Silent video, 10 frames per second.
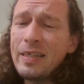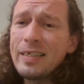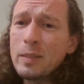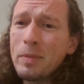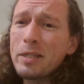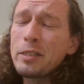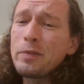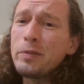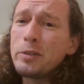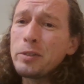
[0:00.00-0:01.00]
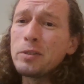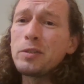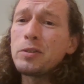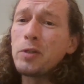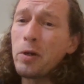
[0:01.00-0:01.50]
especially if you're
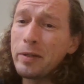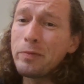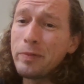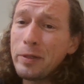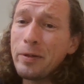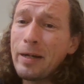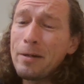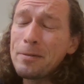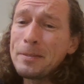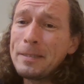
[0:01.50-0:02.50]
just starting to figure it out.